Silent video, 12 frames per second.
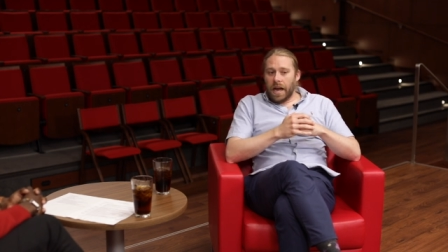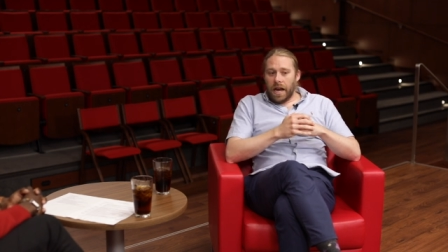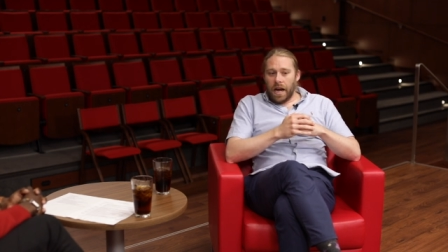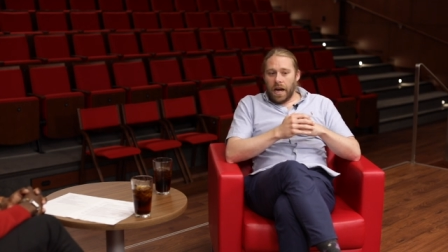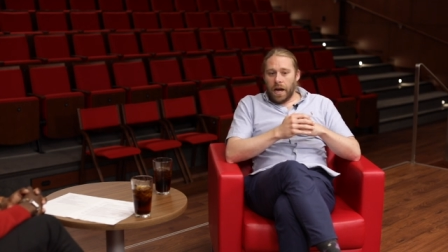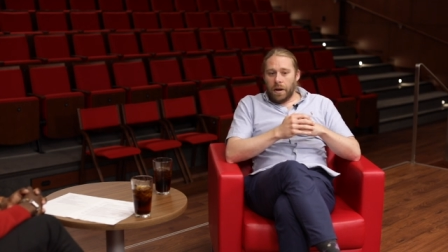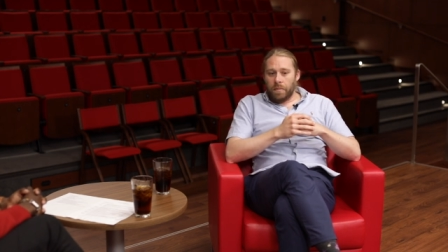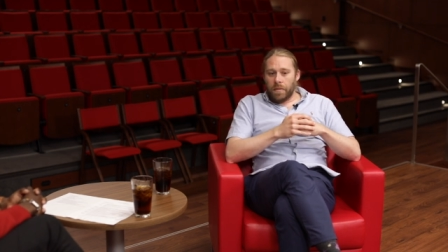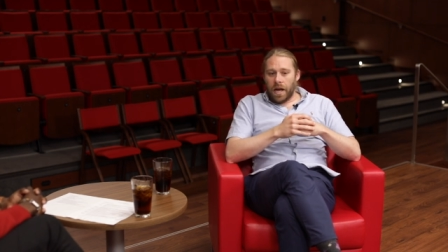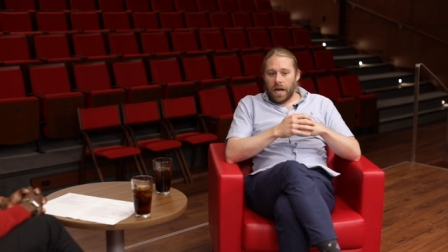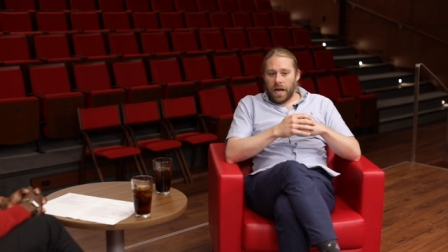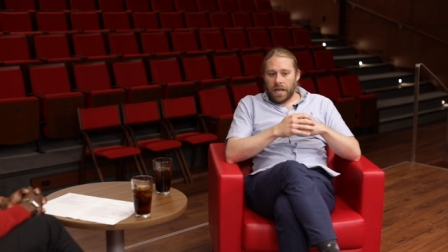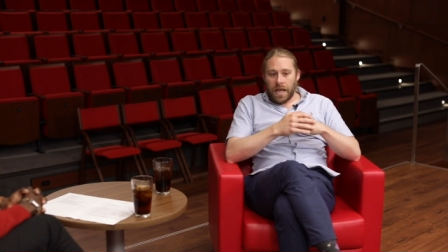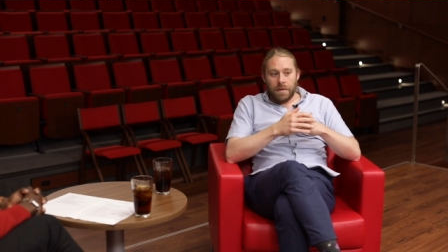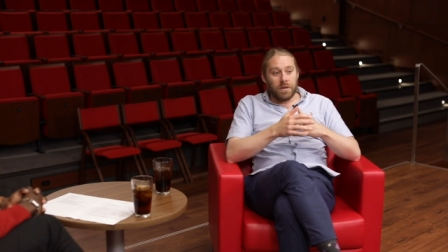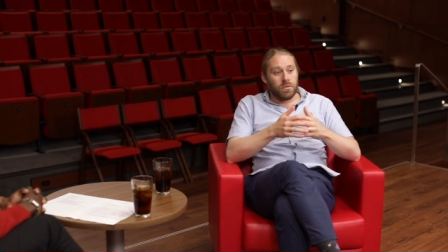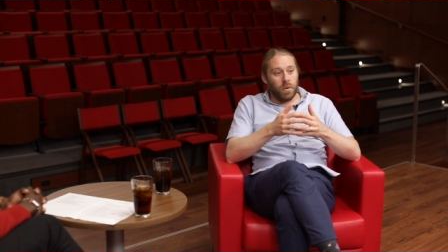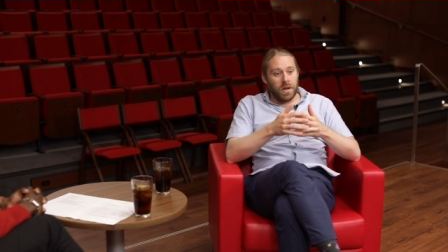Um, mm-hmm. I
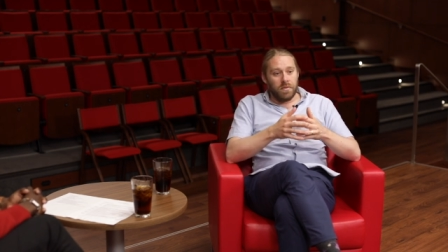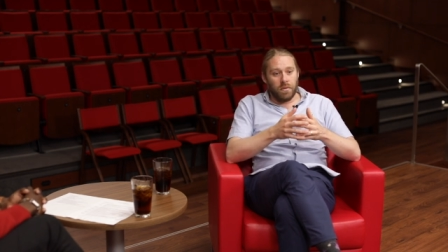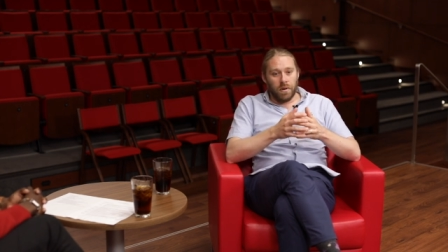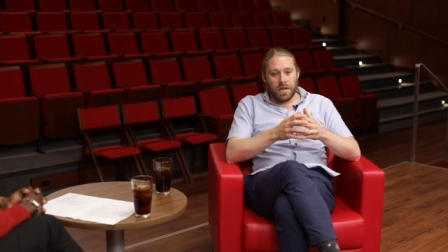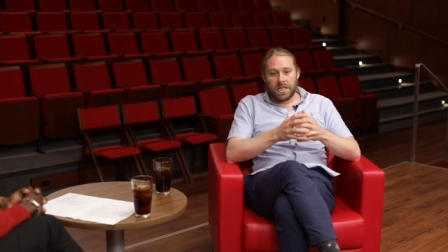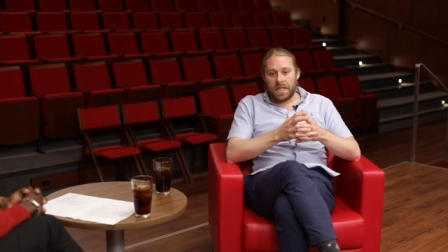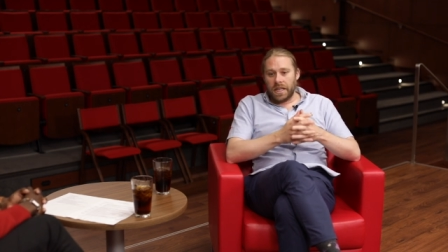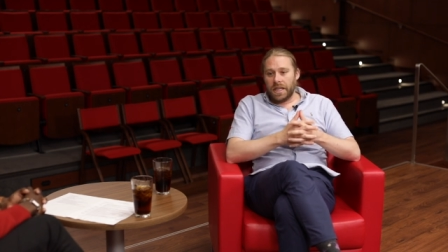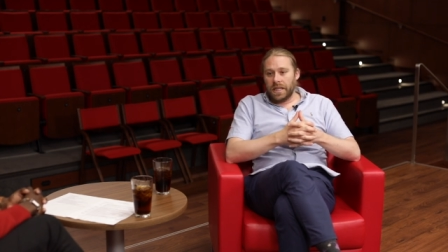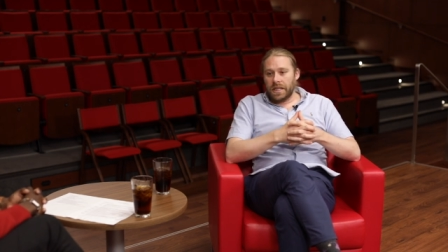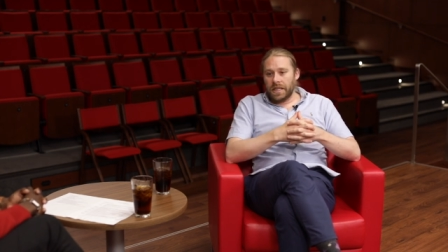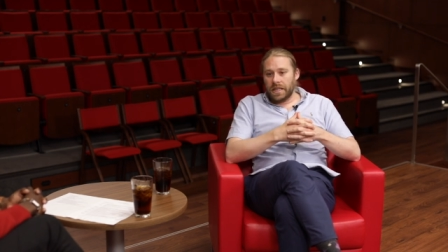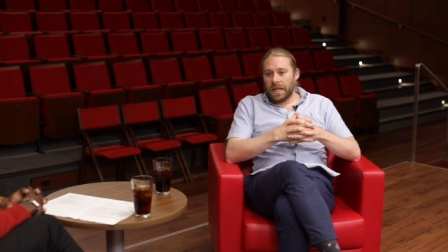came in 2014,